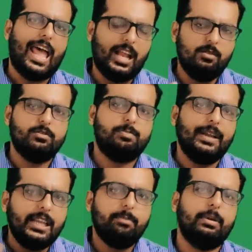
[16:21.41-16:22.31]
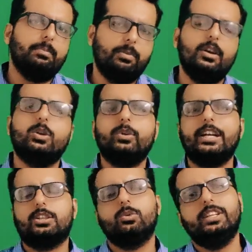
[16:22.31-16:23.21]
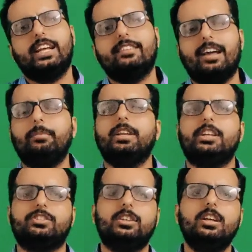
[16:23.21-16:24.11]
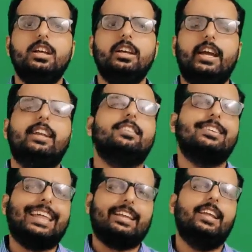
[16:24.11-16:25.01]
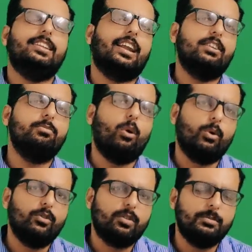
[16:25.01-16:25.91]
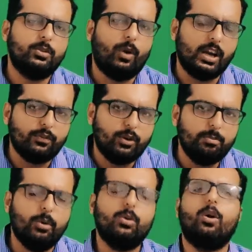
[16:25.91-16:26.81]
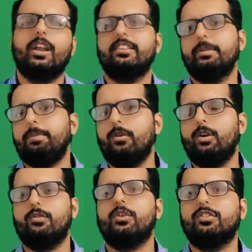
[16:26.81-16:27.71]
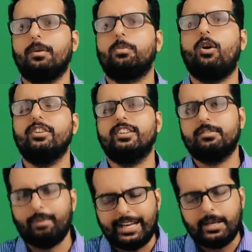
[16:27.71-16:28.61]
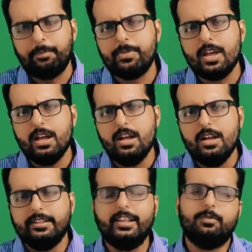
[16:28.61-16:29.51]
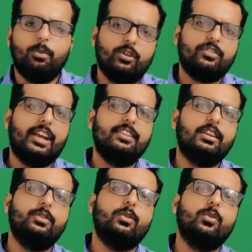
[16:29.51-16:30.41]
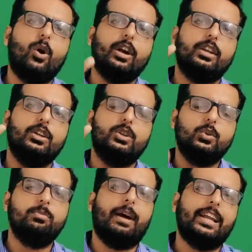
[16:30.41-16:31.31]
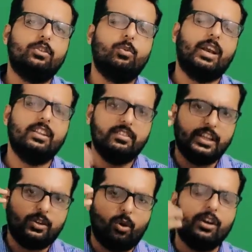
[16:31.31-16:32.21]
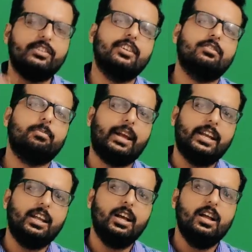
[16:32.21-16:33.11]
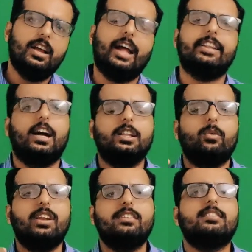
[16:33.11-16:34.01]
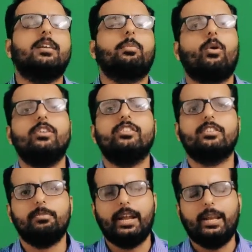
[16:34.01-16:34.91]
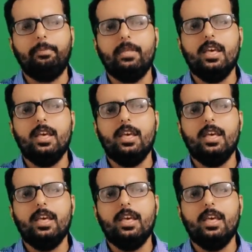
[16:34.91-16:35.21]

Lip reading: helps many people to get through the examination. It is a technique that I have borrowed from this wonderful book called as The Power of Your Subconscious Mind. This book says that you've got two minds. One is the conscious mind and the other one is a subconscious mind.